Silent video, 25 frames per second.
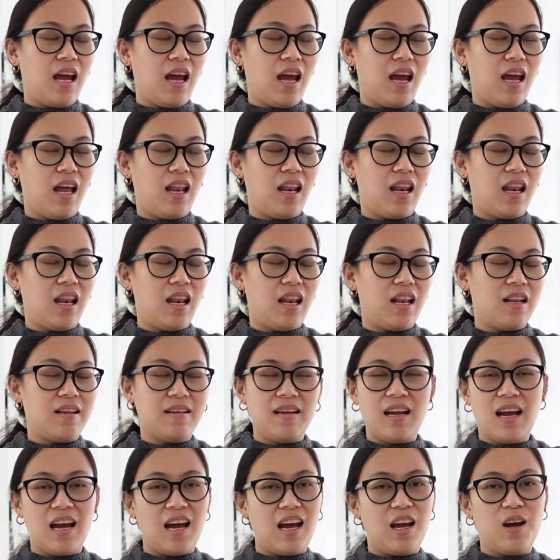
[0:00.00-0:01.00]
and
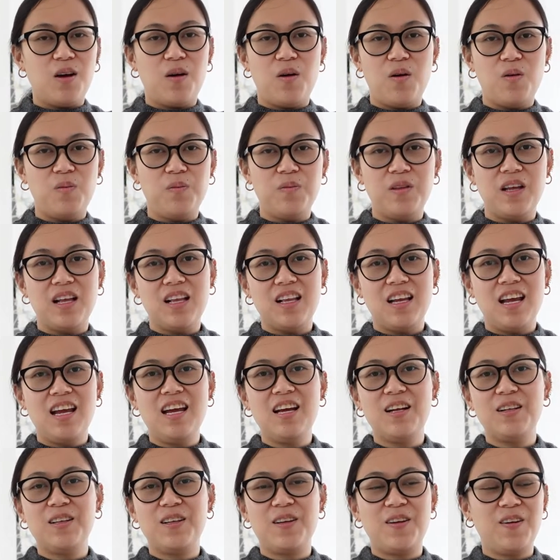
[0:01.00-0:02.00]
yeah, I hope that
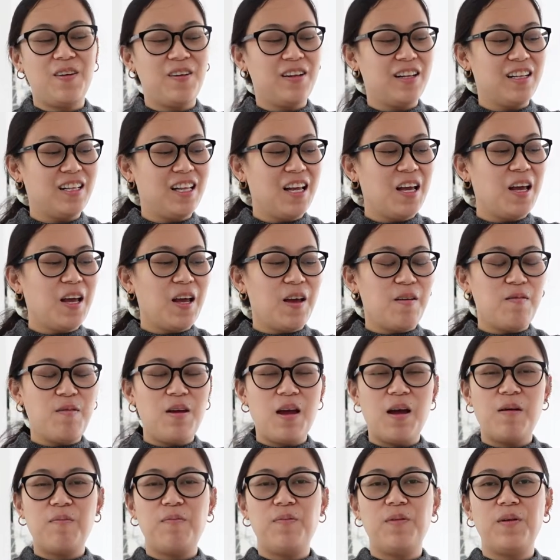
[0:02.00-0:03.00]
it will
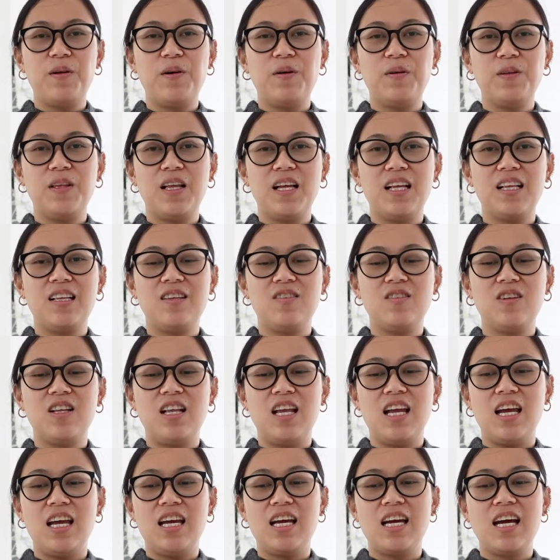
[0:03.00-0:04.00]
be uploaded
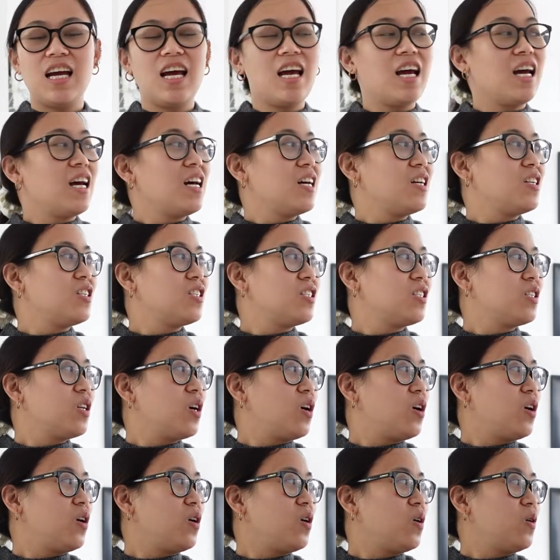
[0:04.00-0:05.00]
today.
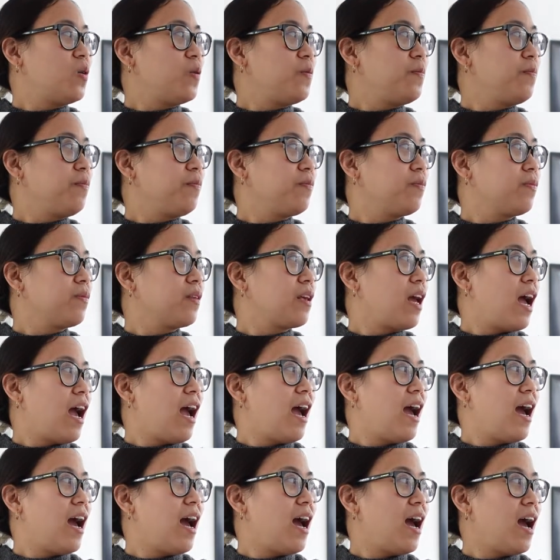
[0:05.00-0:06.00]
So
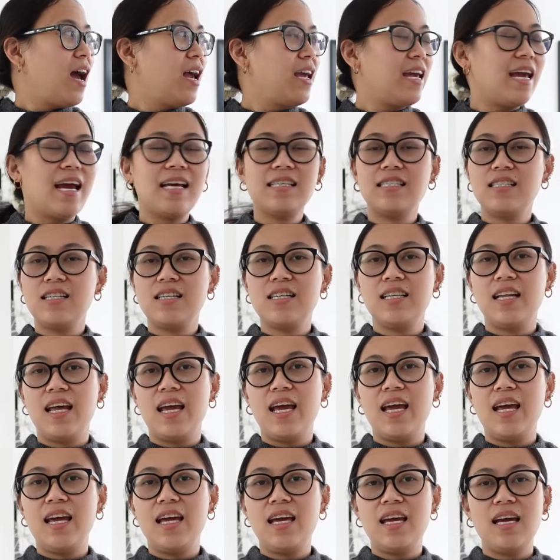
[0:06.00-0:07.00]

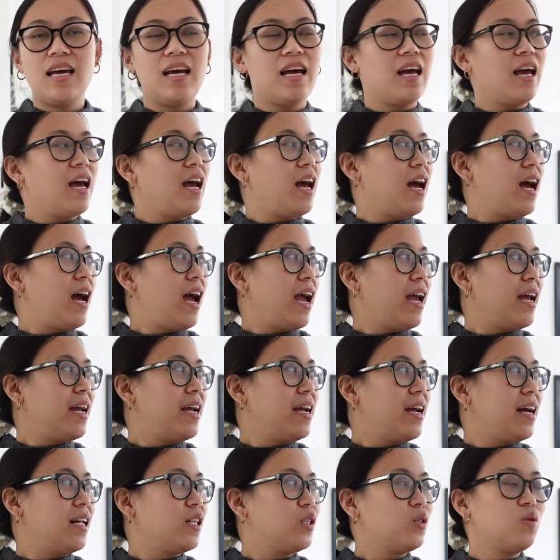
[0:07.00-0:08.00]
yesterday I
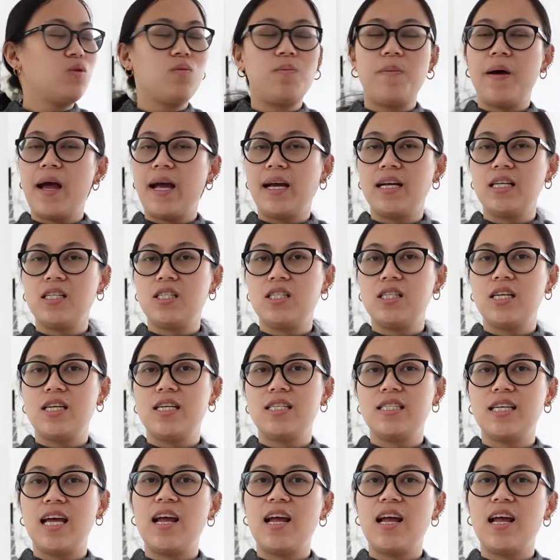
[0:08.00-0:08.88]
got 2 packages